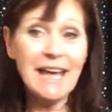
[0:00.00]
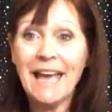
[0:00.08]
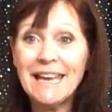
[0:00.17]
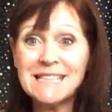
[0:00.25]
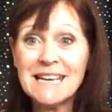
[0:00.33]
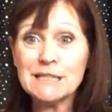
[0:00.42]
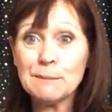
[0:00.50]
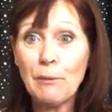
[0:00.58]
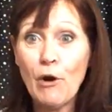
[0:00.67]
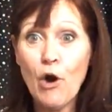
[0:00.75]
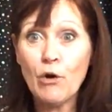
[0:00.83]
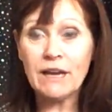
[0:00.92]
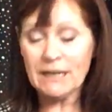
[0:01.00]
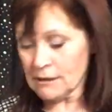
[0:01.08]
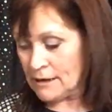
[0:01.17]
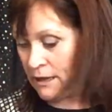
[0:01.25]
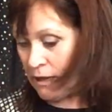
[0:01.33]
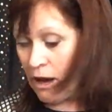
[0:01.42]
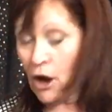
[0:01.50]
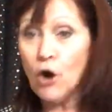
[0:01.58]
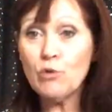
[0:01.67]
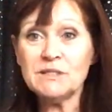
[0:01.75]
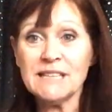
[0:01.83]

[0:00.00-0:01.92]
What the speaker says: It is broken. Oh,